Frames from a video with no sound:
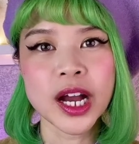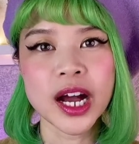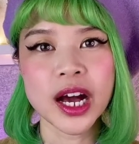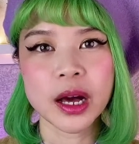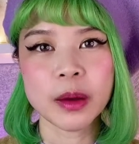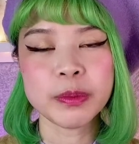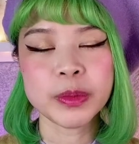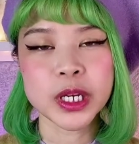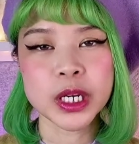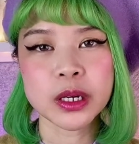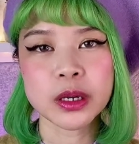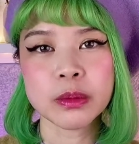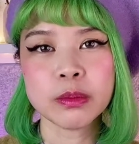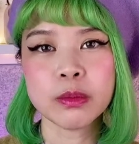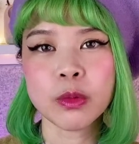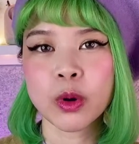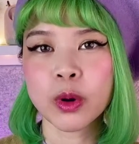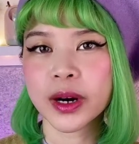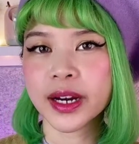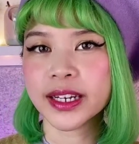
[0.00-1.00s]
appear
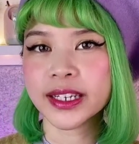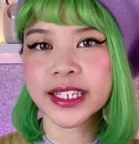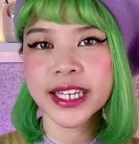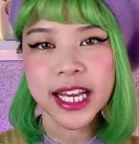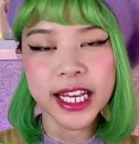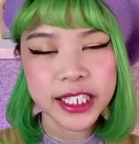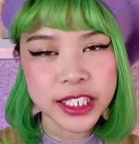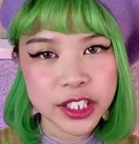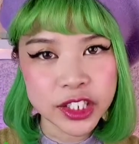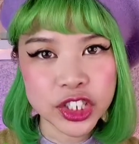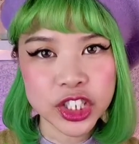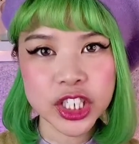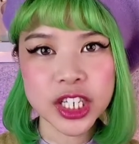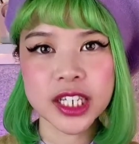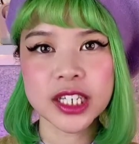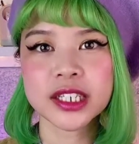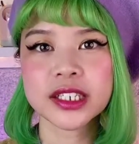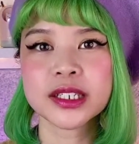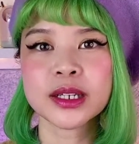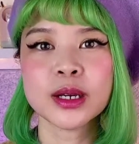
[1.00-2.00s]
more
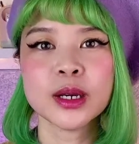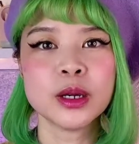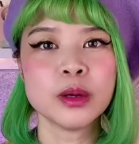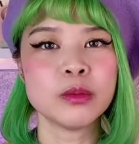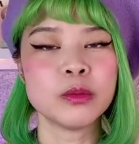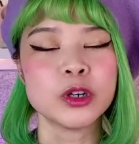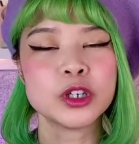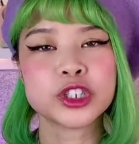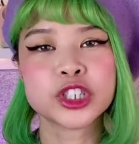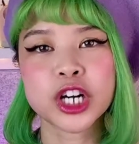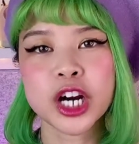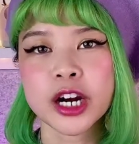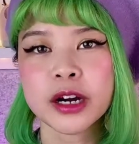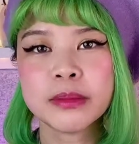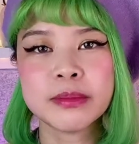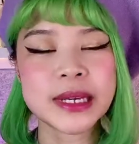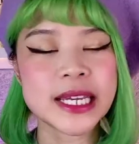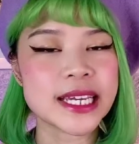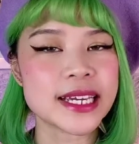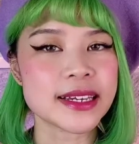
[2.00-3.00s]
intelligent, more
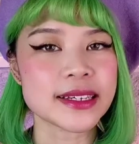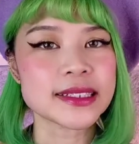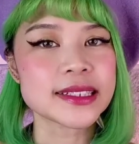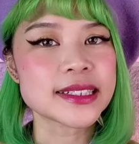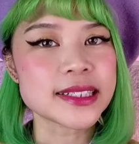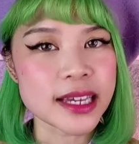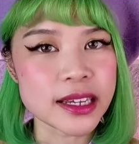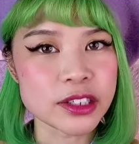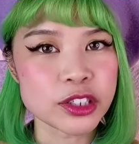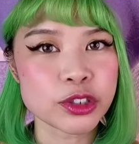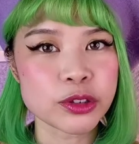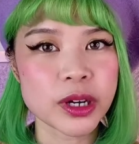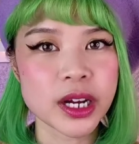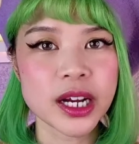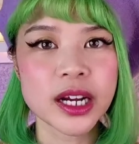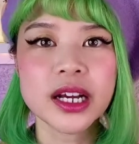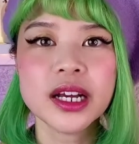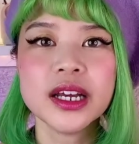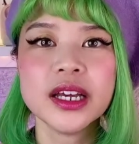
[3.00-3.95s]
charming, etc.